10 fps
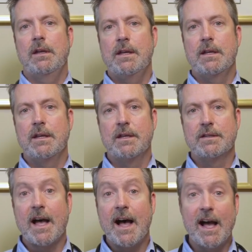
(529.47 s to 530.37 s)

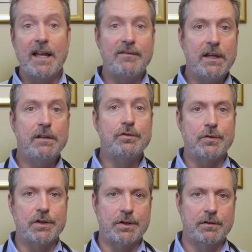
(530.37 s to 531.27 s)
is IV
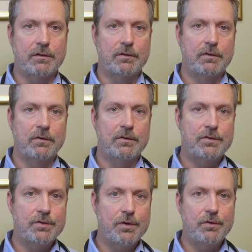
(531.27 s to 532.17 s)
nutrition,
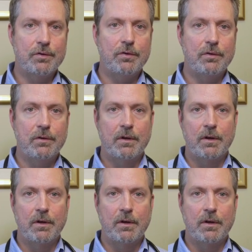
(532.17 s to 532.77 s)
total